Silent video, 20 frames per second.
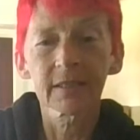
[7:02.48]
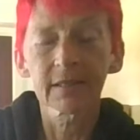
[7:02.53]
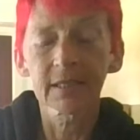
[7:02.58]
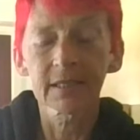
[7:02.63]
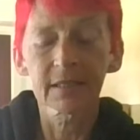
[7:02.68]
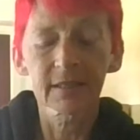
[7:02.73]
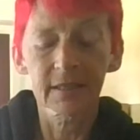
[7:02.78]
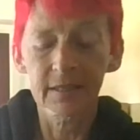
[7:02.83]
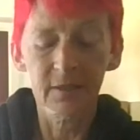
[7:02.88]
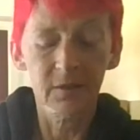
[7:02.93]

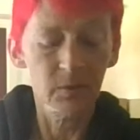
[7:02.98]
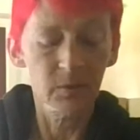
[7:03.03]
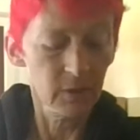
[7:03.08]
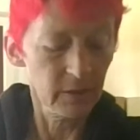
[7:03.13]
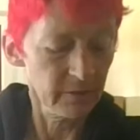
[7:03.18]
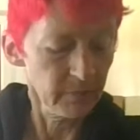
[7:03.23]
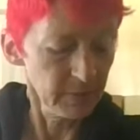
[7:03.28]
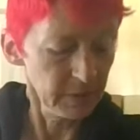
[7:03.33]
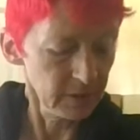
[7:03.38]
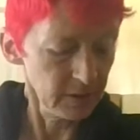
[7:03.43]
That's all
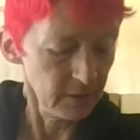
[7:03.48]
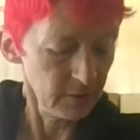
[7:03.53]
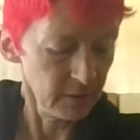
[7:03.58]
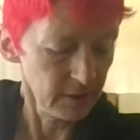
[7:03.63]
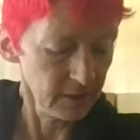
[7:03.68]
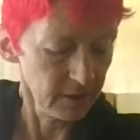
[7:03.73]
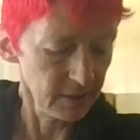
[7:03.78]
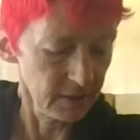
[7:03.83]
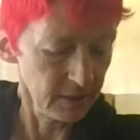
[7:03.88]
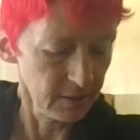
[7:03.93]
I've been
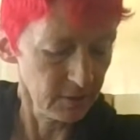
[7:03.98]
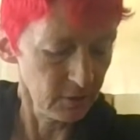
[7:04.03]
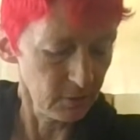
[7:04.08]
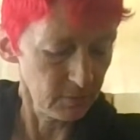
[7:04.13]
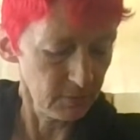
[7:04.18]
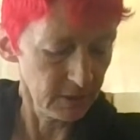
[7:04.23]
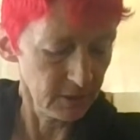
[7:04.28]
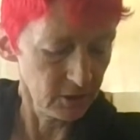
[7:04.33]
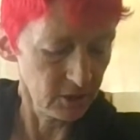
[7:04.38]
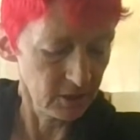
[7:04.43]
doing, and not
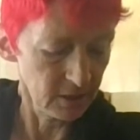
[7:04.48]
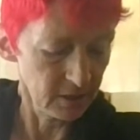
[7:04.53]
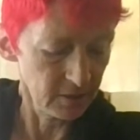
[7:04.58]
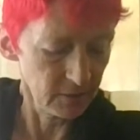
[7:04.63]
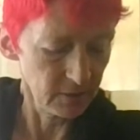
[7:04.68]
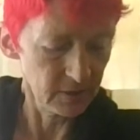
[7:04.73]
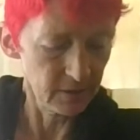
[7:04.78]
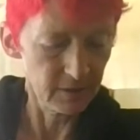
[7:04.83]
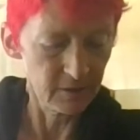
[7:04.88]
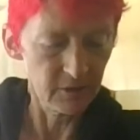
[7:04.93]
much
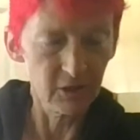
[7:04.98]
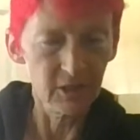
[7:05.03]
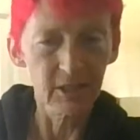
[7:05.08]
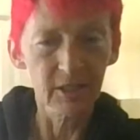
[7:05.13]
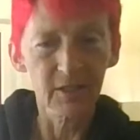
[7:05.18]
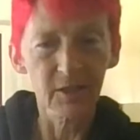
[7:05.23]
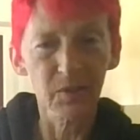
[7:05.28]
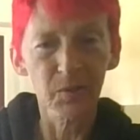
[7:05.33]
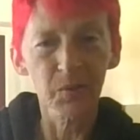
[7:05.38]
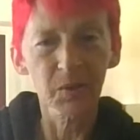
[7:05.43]
else. And she's
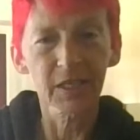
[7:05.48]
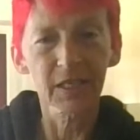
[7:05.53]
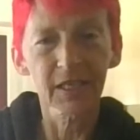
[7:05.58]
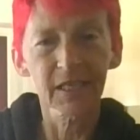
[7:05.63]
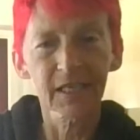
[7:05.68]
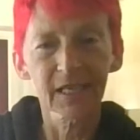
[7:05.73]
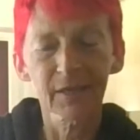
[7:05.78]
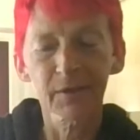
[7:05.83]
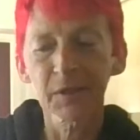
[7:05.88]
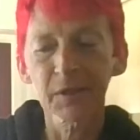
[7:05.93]
sulking
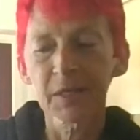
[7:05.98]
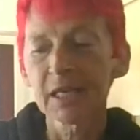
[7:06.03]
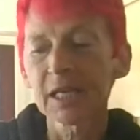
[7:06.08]
now.